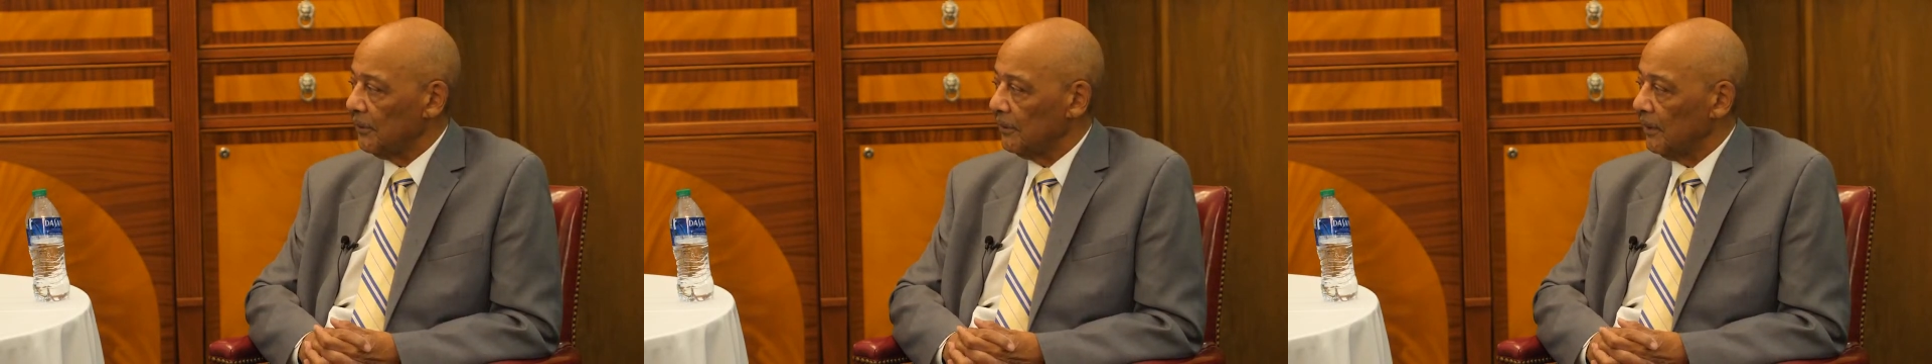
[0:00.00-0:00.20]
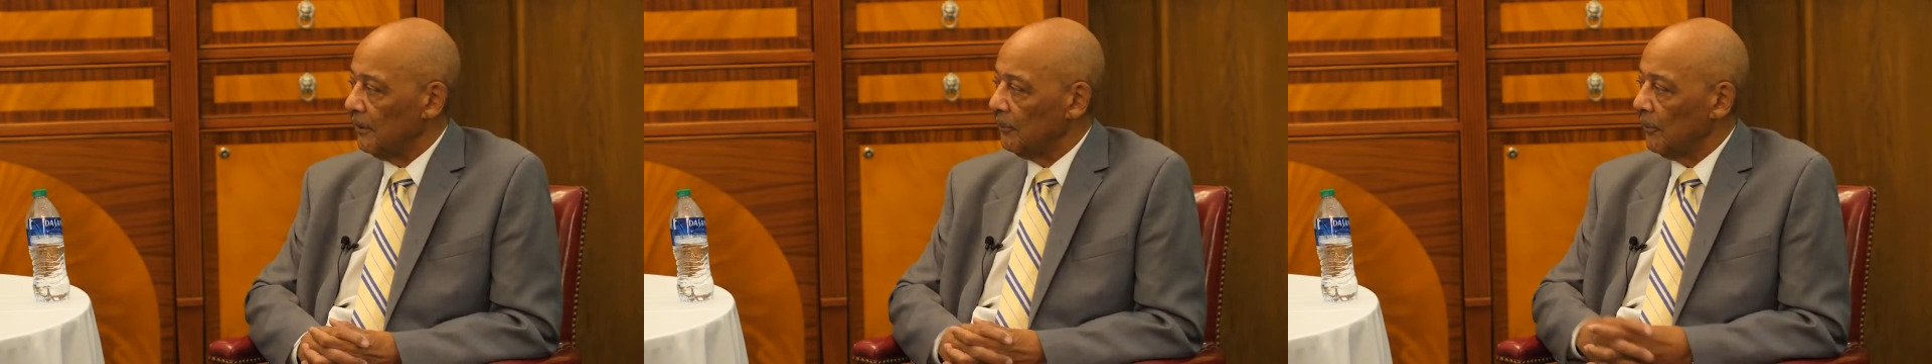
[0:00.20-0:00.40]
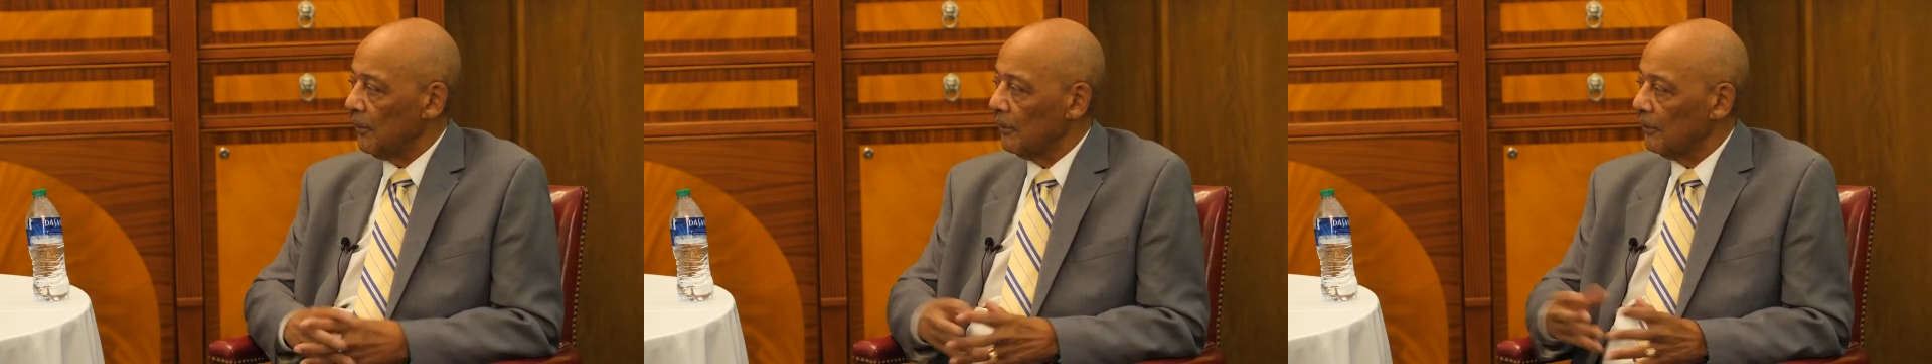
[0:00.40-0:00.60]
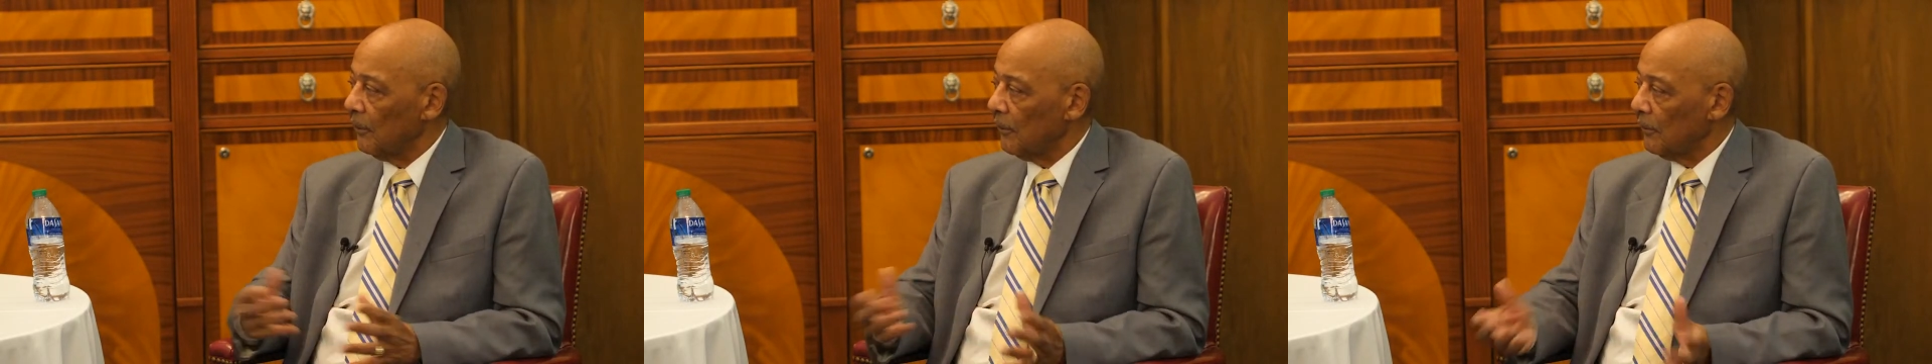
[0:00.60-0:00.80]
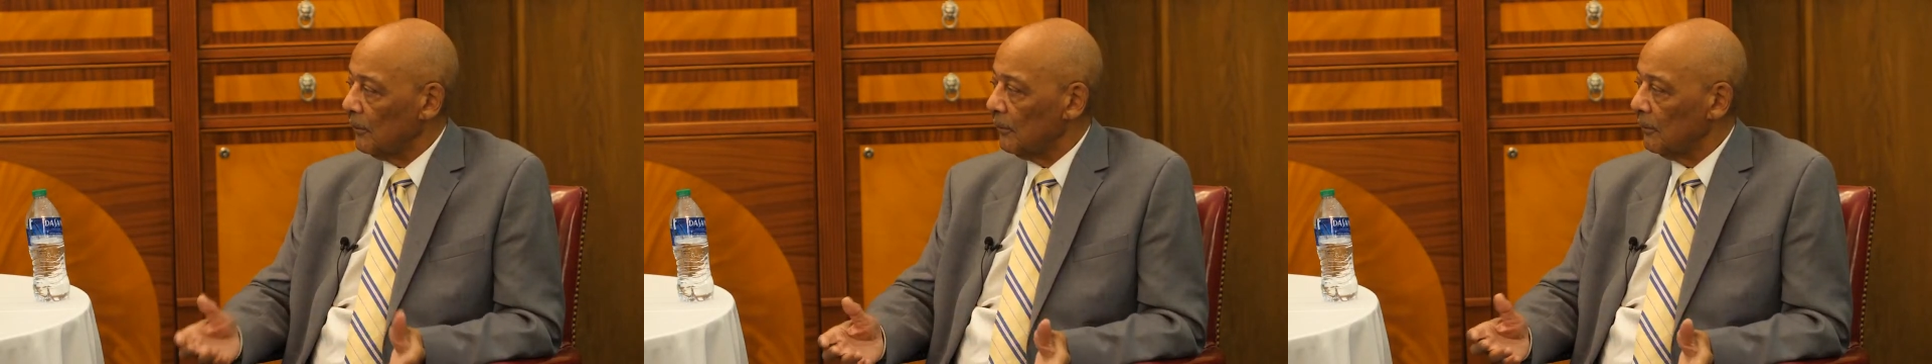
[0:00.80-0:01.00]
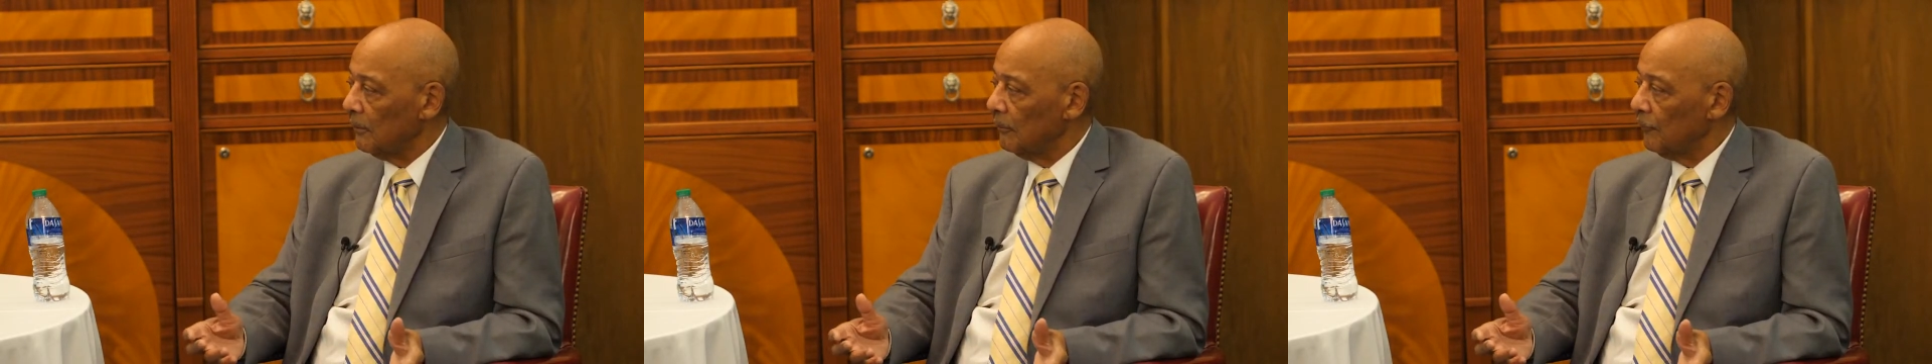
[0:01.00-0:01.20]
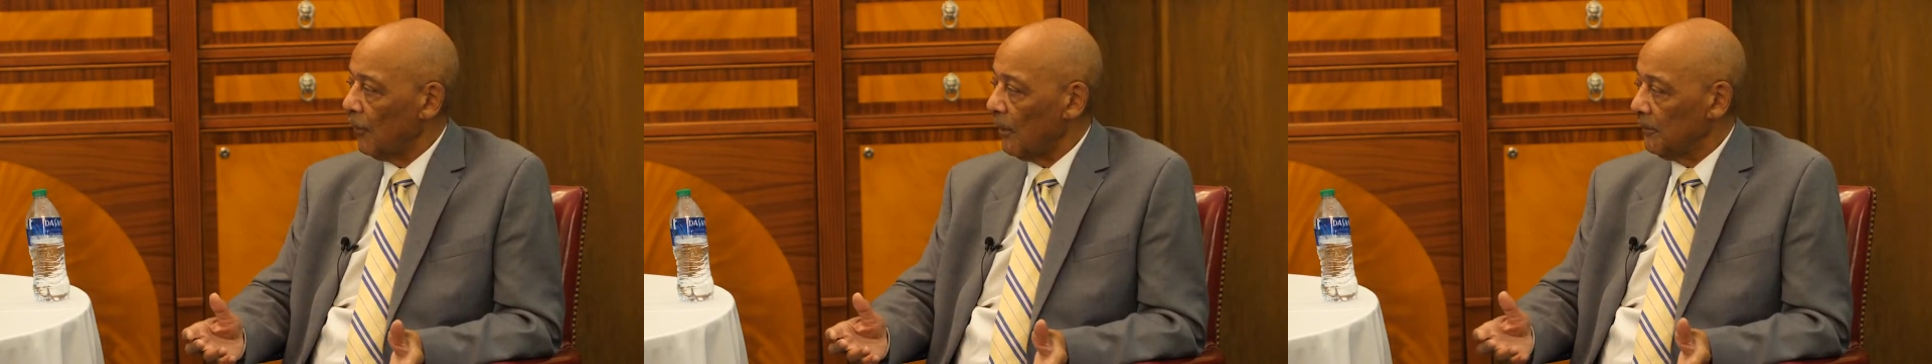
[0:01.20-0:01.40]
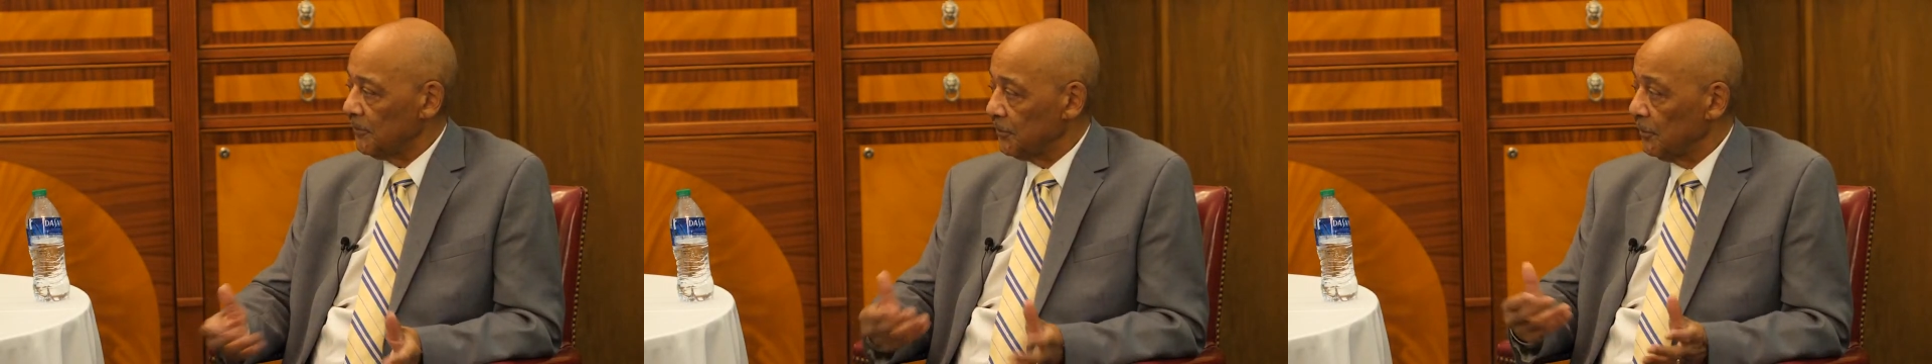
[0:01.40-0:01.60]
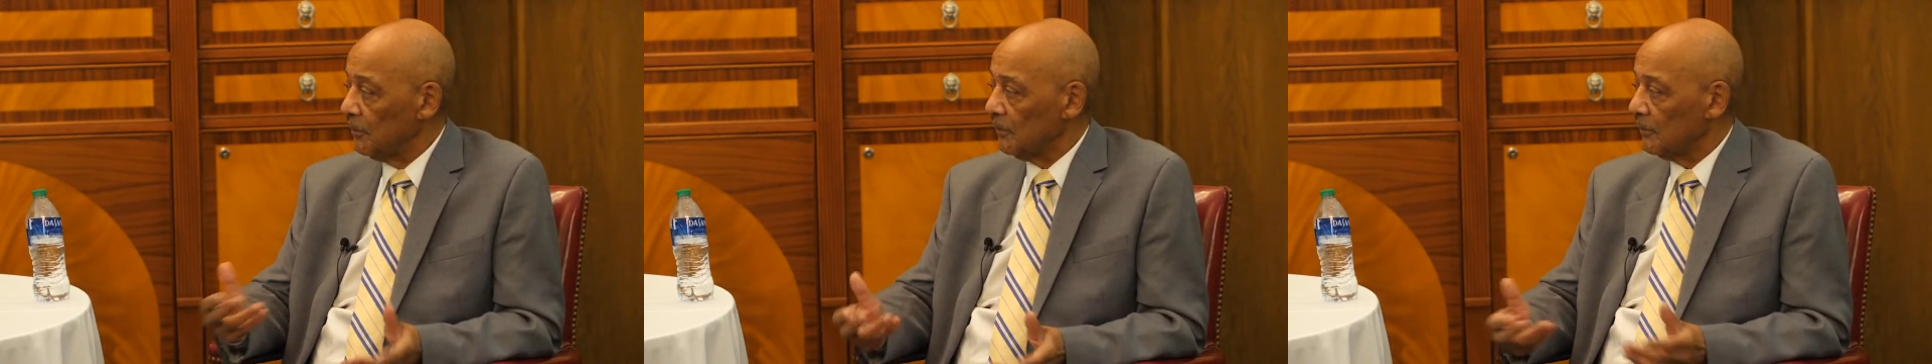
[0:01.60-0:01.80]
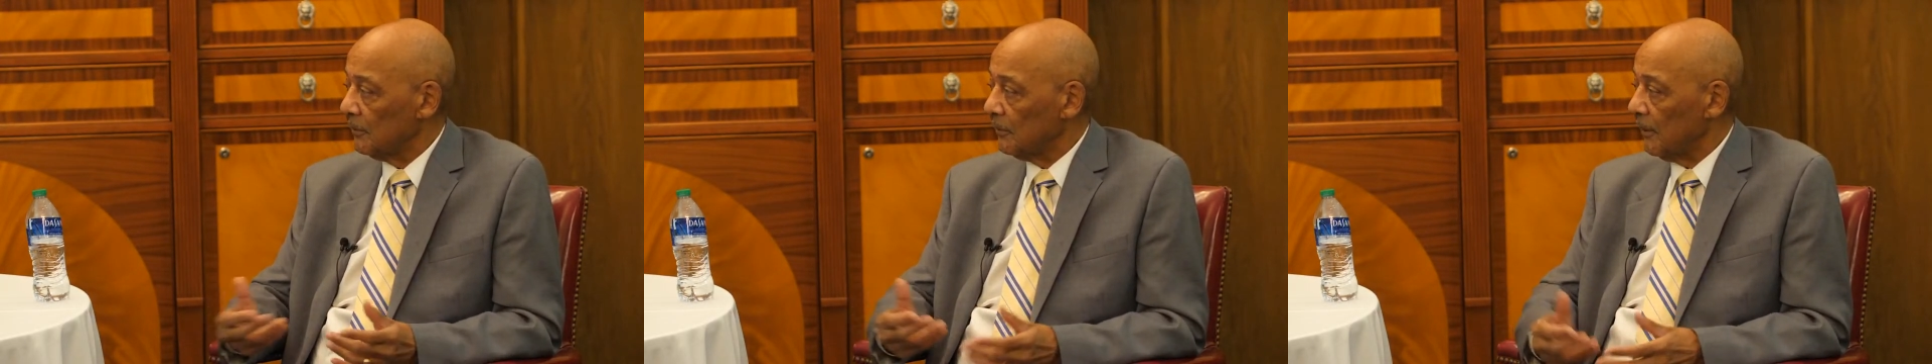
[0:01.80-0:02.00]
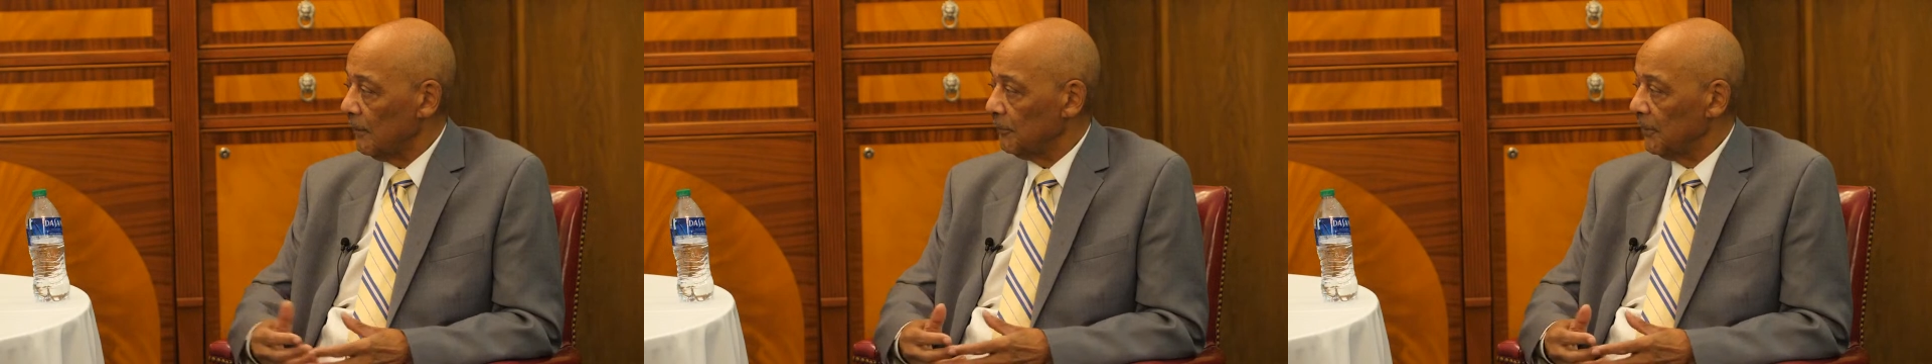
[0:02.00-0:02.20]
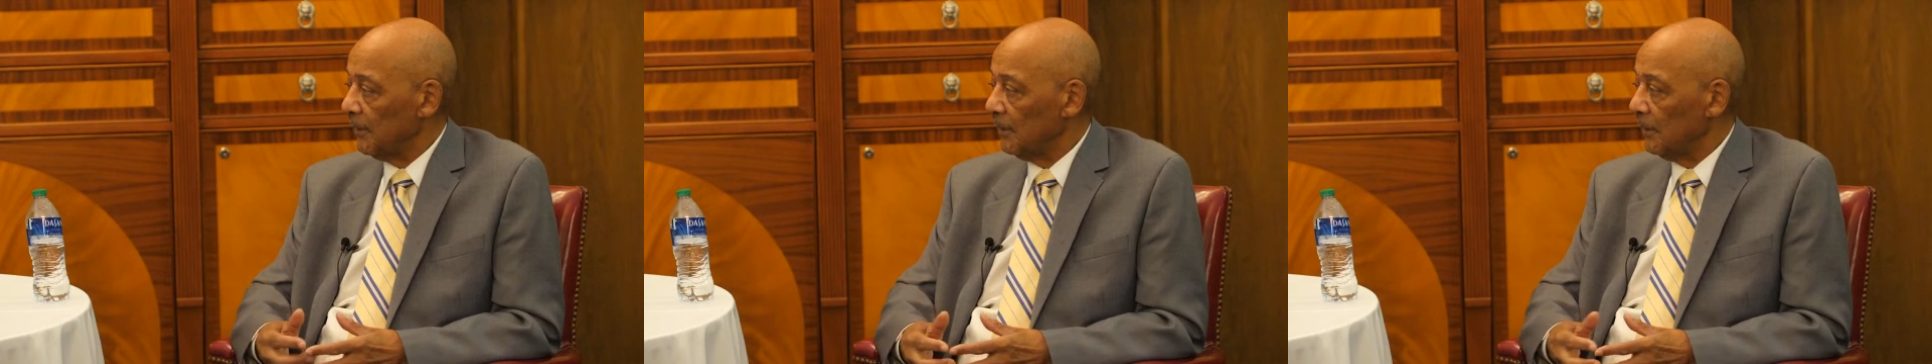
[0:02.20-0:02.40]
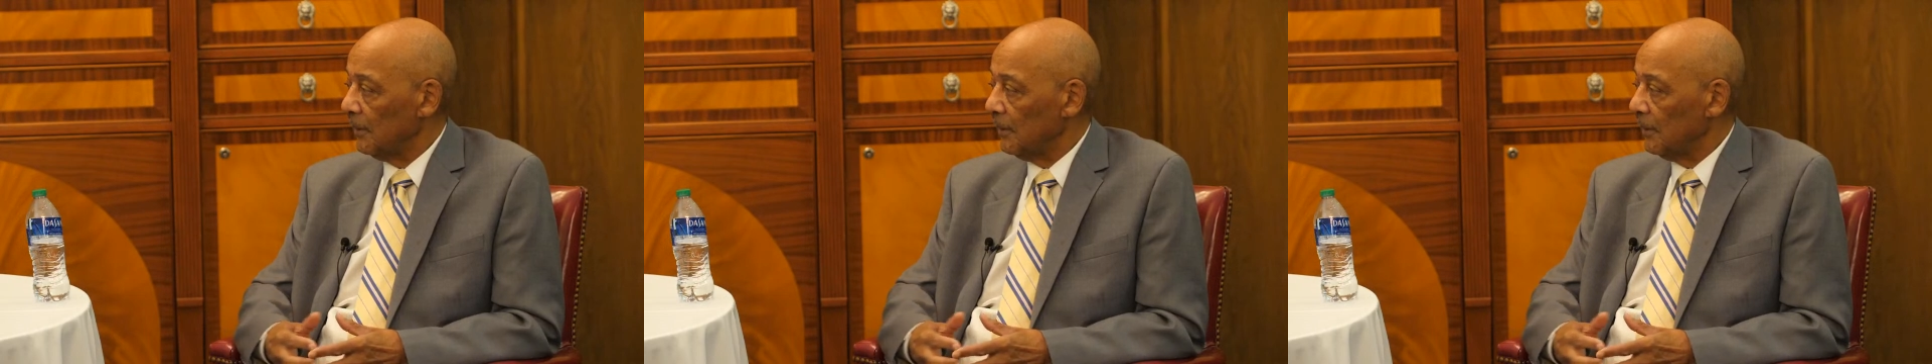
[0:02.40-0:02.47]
They were a local pharmaceutical company,